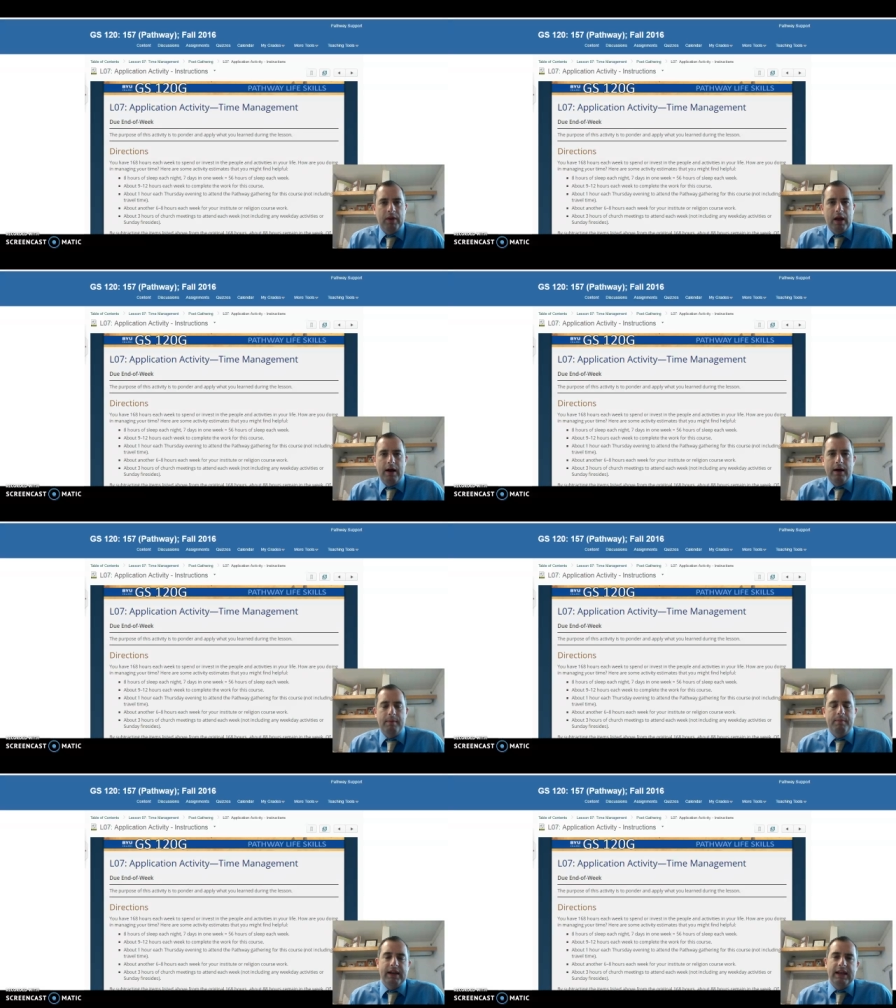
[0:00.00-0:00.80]

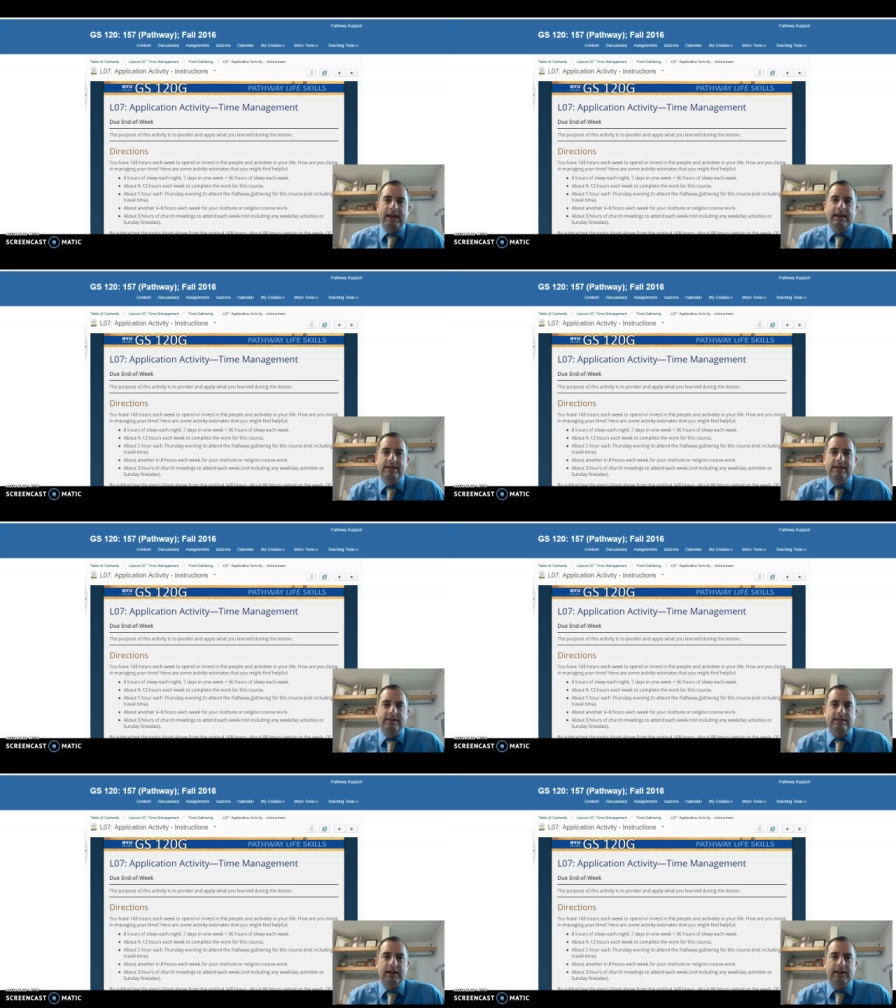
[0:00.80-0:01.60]
But it
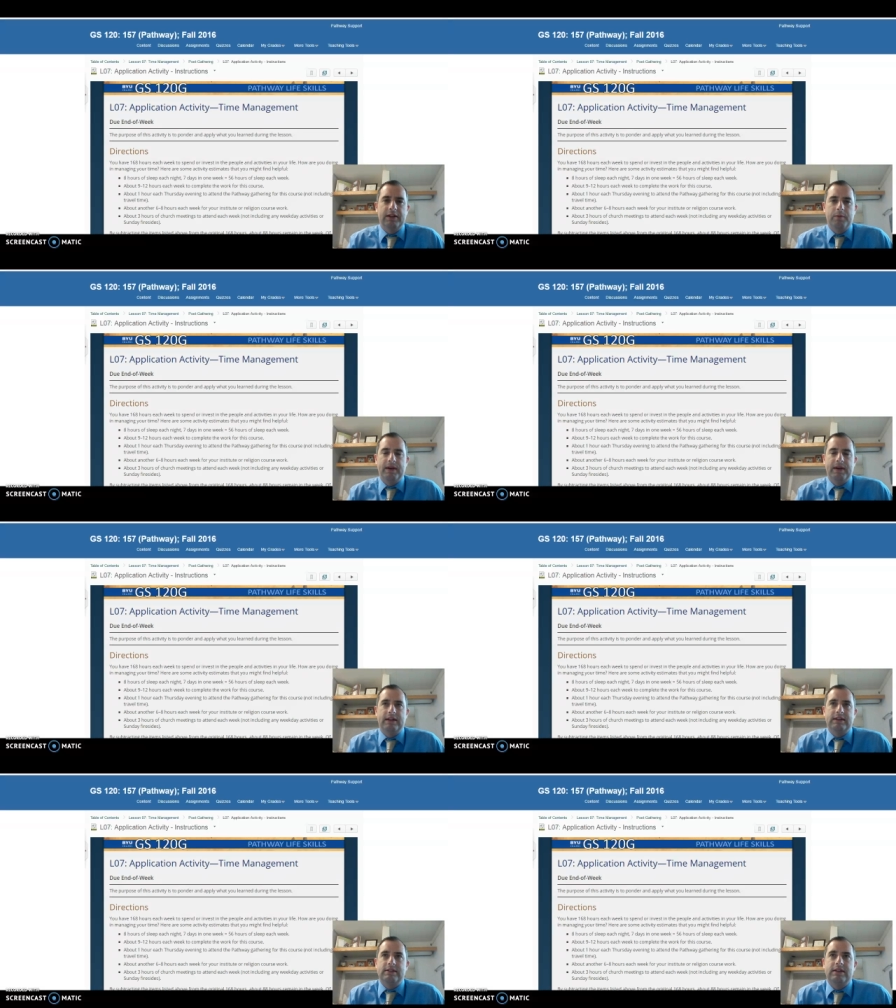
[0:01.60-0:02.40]
is a little
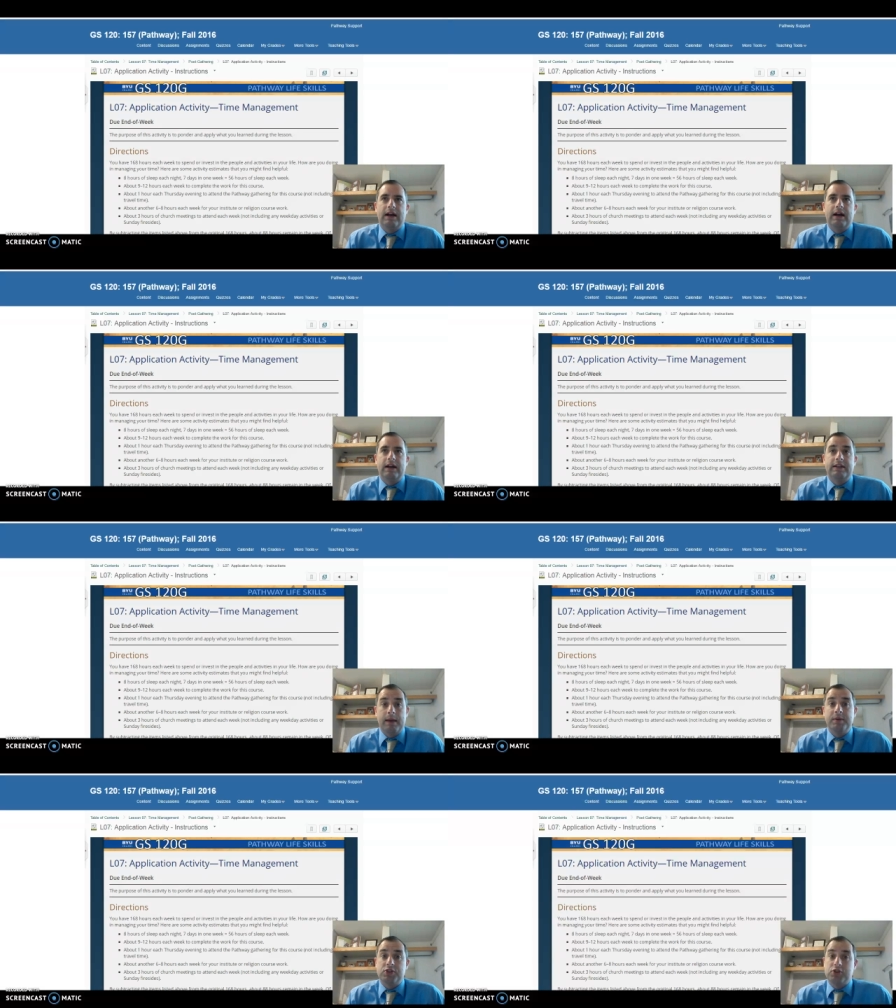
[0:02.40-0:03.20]
bit
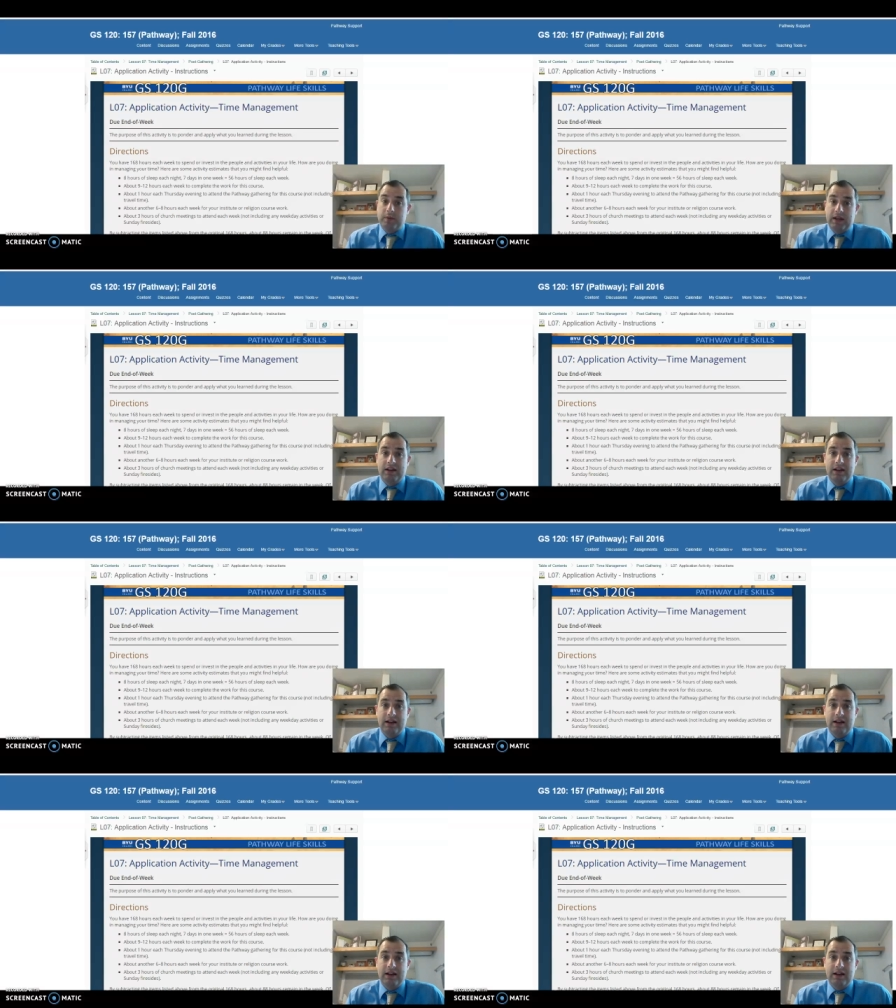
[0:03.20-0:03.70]
time-consuming.